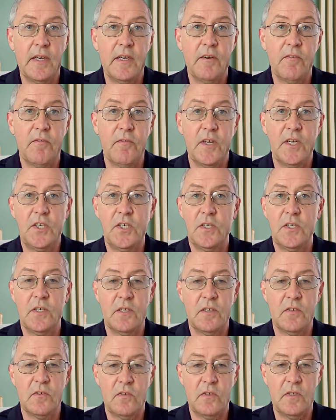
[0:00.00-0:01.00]
and inflation
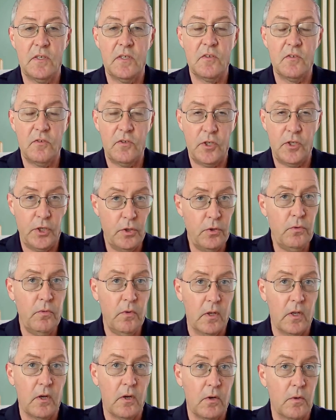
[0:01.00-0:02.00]
is
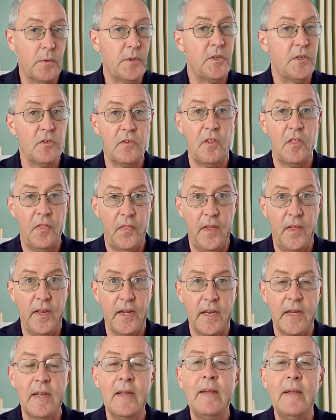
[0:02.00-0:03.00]
too low, which is the
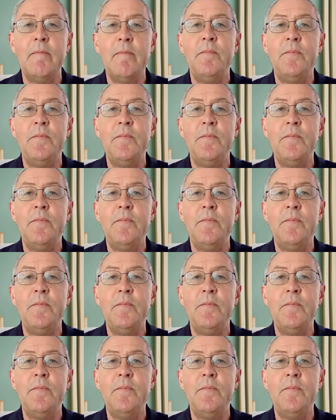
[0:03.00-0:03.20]
thing,